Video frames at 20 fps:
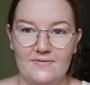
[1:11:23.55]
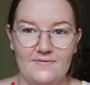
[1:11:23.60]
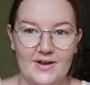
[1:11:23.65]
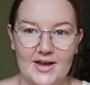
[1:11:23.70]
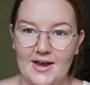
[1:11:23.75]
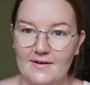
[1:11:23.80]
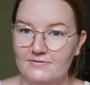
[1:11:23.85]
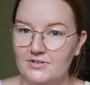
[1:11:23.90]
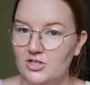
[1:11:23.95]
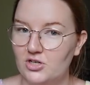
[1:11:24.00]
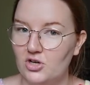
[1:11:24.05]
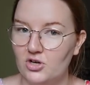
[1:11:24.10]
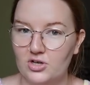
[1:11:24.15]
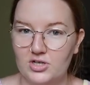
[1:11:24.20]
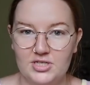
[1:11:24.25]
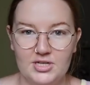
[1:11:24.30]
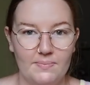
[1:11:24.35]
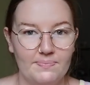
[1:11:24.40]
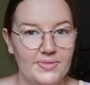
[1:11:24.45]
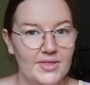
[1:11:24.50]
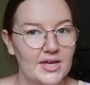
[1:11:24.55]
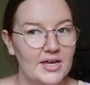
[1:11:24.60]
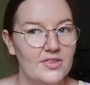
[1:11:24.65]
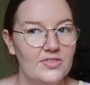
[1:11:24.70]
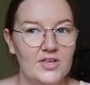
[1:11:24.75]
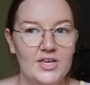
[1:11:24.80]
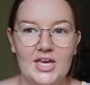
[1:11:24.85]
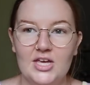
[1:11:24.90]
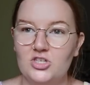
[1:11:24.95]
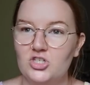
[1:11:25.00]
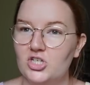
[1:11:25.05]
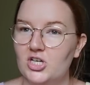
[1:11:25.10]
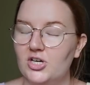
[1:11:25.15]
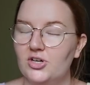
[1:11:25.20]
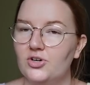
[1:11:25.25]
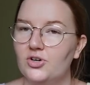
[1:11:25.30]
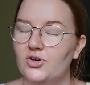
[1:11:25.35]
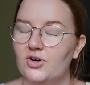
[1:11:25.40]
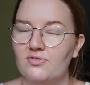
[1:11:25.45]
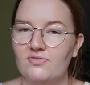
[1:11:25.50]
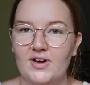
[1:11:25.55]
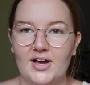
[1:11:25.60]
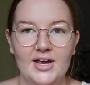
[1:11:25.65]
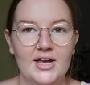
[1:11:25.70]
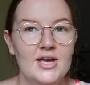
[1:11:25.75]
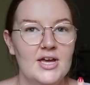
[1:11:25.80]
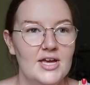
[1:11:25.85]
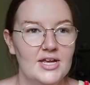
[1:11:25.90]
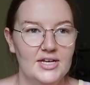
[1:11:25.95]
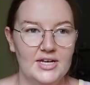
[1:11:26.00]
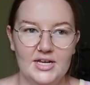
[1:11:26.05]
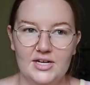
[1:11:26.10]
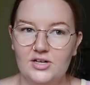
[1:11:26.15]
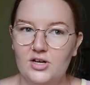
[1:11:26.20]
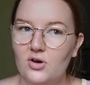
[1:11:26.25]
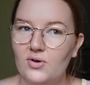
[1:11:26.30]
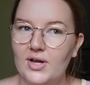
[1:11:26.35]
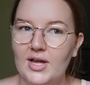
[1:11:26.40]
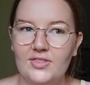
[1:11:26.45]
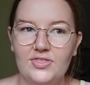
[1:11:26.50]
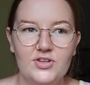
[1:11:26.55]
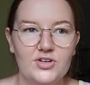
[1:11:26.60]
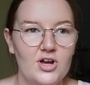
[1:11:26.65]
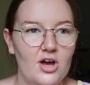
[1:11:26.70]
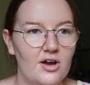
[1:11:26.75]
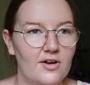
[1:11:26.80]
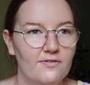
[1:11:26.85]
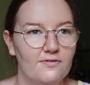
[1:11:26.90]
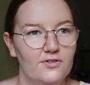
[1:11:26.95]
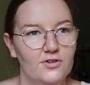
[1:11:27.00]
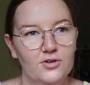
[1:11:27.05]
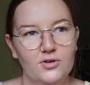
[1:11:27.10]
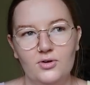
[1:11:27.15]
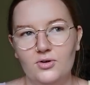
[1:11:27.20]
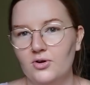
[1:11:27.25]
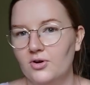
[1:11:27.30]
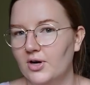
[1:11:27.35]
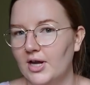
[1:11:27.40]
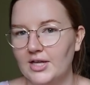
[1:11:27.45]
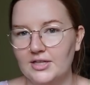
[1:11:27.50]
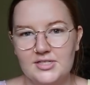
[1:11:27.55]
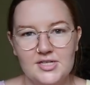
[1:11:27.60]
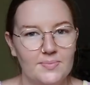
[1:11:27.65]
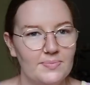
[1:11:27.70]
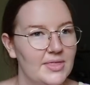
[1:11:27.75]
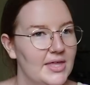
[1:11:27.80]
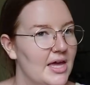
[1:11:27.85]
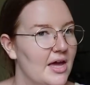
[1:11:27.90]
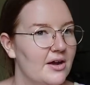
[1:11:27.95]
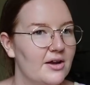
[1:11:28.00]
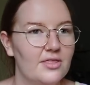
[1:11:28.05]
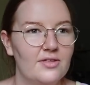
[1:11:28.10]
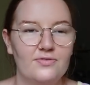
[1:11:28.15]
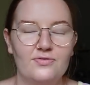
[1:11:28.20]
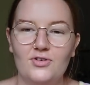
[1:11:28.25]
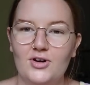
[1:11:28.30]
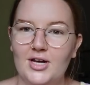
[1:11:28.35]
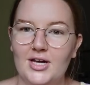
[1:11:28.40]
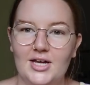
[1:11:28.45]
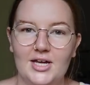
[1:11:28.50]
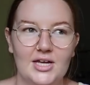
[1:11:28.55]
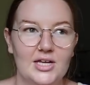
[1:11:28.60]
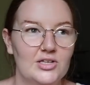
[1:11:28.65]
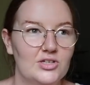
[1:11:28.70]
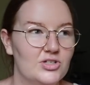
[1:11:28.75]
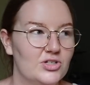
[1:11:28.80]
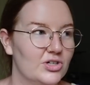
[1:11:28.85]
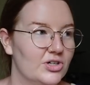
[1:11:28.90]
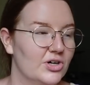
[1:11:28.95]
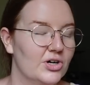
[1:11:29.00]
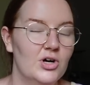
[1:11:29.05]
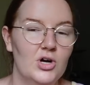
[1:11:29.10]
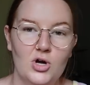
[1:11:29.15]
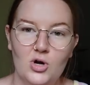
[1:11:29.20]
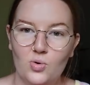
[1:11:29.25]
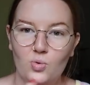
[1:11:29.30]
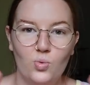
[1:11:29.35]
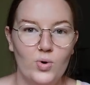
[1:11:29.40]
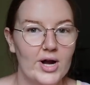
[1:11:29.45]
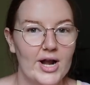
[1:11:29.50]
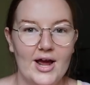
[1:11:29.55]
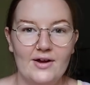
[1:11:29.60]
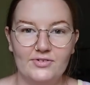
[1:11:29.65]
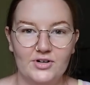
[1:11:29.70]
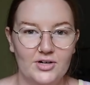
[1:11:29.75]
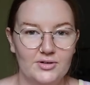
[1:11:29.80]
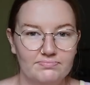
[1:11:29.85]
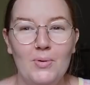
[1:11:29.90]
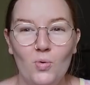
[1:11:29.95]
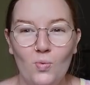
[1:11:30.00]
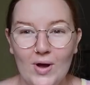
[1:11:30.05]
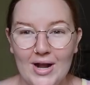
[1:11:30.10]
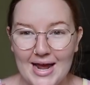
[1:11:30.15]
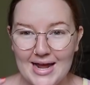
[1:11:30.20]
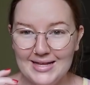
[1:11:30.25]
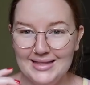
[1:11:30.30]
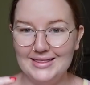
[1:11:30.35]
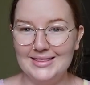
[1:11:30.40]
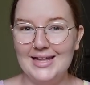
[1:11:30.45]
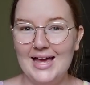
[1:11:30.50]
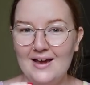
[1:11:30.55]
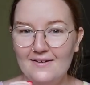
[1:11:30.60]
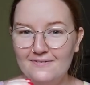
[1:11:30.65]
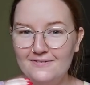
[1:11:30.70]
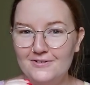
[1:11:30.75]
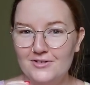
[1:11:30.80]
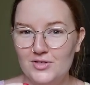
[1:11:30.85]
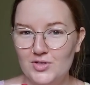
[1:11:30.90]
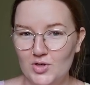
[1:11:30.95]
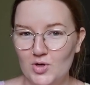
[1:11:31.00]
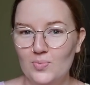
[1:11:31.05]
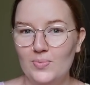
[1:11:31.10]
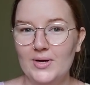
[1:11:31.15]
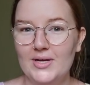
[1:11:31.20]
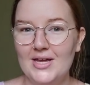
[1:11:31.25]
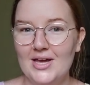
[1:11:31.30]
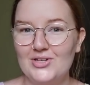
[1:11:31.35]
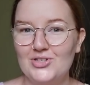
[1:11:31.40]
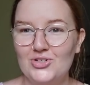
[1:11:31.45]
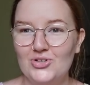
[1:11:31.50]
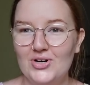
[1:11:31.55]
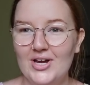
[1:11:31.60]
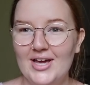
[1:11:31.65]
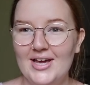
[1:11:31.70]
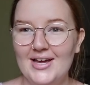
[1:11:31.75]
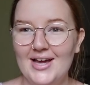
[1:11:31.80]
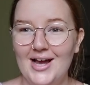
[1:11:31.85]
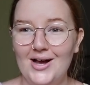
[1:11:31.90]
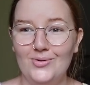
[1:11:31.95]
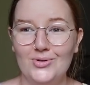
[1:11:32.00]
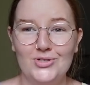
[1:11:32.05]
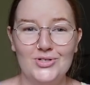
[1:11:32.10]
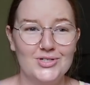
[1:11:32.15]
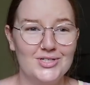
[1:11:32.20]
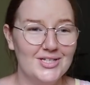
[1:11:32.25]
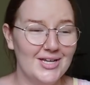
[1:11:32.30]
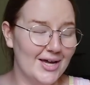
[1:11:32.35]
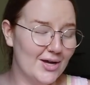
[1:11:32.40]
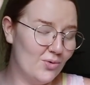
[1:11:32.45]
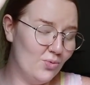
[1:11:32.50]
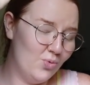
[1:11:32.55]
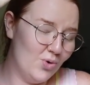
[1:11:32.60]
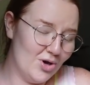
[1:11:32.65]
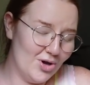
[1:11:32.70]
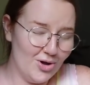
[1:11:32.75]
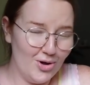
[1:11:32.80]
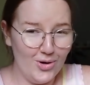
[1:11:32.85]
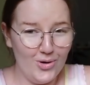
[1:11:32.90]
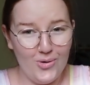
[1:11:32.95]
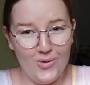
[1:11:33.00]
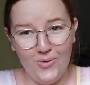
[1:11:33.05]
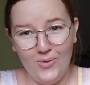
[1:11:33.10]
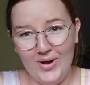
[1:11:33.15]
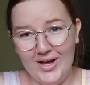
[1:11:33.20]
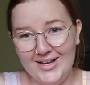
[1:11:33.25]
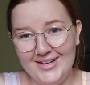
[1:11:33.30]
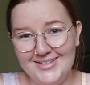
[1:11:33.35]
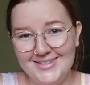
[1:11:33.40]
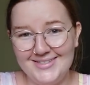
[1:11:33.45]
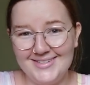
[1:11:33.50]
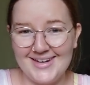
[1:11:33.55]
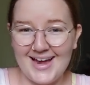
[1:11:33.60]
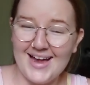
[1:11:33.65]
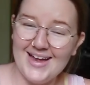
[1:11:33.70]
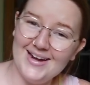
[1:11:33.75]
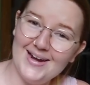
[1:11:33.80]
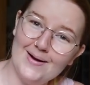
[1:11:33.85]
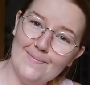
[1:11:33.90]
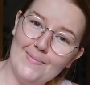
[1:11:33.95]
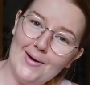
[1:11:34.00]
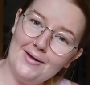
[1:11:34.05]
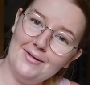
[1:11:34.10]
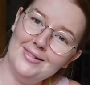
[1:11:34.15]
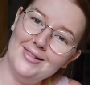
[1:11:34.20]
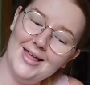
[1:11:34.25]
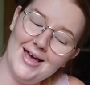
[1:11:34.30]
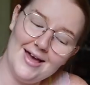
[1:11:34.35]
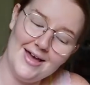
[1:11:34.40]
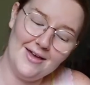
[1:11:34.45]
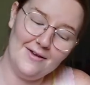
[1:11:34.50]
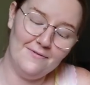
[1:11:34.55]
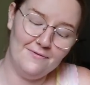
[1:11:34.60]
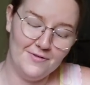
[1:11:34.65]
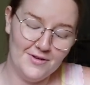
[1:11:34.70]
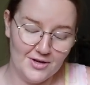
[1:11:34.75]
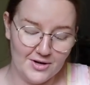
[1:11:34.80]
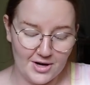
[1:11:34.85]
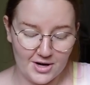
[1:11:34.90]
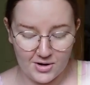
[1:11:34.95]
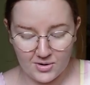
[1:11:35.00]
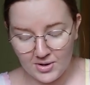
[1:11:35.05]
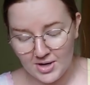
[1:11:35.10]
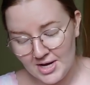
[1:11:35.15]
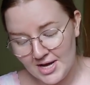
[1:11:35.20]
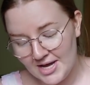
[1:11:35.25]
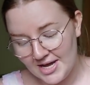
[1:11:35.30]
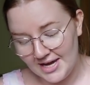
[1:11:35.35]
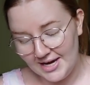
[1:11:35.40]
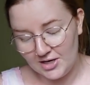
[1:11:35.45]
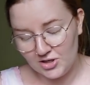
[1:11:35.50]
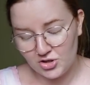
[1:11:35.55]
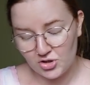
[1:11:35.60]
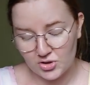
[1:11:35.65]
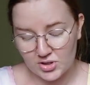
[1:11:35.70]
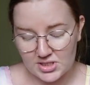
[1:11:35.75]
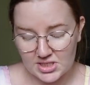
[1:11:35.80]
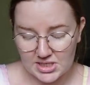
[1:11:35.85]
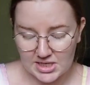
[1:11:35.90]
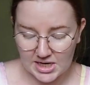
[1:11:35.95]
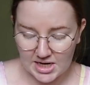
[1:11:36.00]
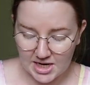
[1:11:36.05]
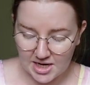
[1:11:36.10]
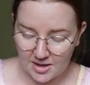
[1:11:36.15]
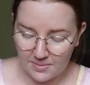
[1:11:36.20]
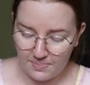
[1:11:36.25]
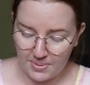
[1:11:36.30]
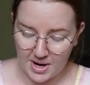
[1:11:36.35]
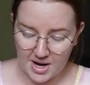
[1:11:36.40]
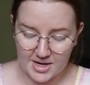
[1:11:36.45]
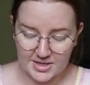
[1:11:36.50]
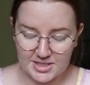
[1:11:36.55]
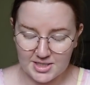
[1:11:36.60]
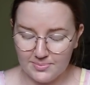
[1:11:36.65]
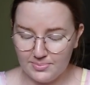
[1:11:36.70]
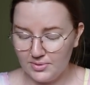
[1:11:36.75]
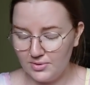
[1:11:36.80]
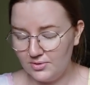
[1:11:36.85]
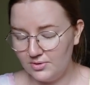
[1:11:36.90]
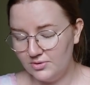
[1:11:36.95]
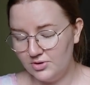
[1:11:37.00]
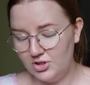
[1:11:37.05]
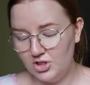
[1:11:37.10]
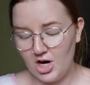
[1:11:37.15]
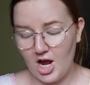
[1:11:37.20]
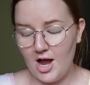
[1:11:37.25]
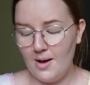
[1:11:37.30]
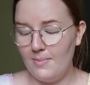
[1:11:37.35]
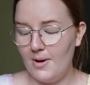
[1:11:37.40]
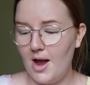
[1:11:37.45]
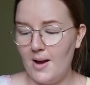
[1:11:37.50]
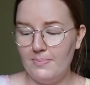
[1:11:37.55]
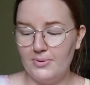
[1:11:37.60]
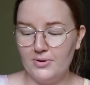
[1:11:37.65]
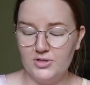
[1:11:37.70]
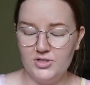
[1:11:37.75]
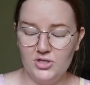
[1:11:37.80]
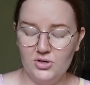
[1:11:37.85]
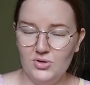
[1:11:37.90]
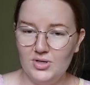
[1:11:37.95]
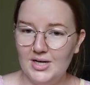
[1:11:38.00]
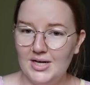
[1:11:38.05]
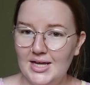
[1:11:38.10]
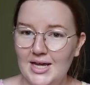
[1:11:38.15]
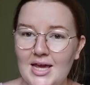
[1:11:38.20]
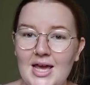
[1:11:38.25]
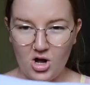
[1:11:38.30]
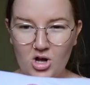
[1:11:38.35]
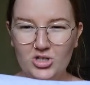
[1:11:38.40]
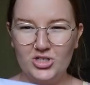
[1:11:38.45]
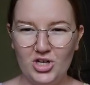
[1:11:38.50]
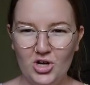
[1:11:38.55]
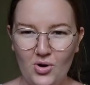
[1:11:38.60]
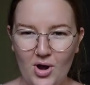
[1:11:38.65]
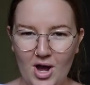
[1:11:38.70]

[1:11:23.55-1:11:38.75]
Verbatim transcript: if I have to cook something in the kitchen or if I need to go and get the dog food or get something out of the the fridge or whatever. But when I left Zumba yesterday, I was just like, woo, excited about life, you know, interesting possible job opportunity. Also